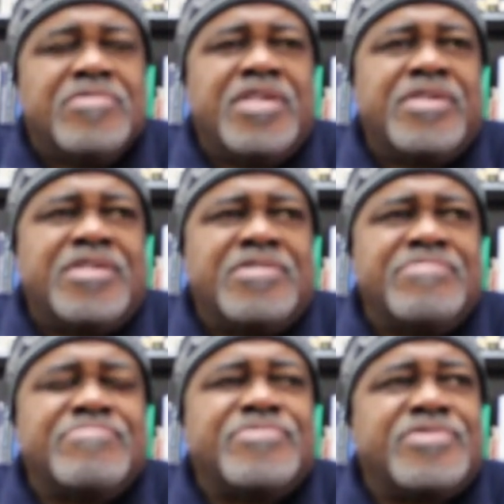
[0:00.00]
And
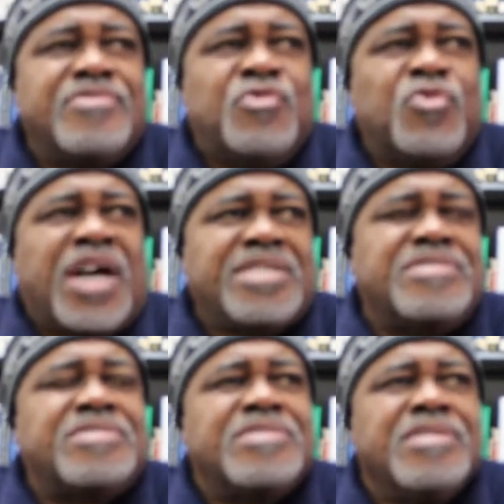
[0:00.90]
um, New
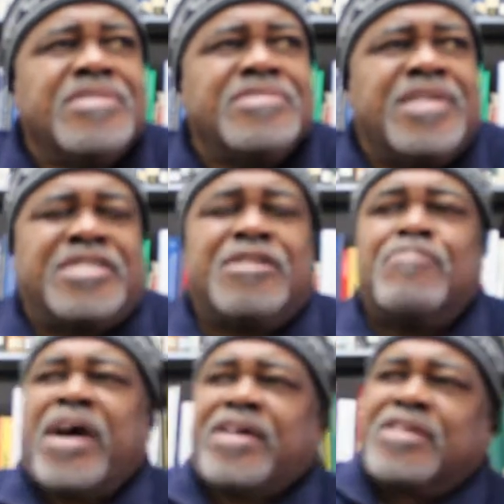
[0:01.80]
Lots at the
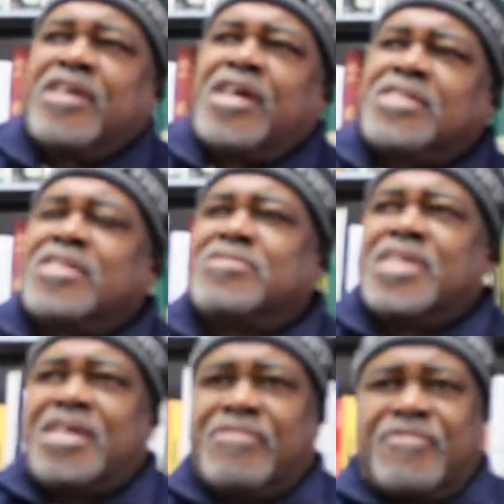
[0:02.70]
back of the yard, they used
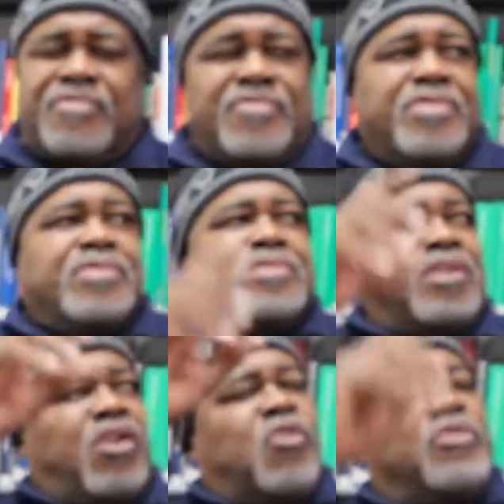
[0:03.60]
to have
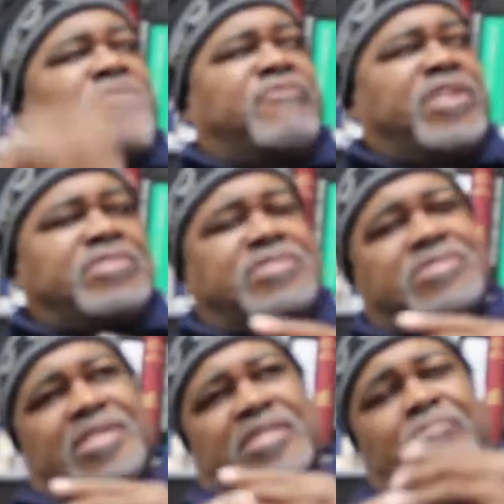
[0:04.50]
a hole in the
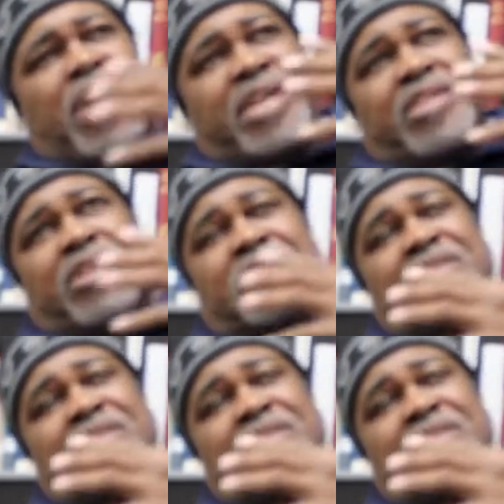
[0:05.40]
fence at the back of the yard.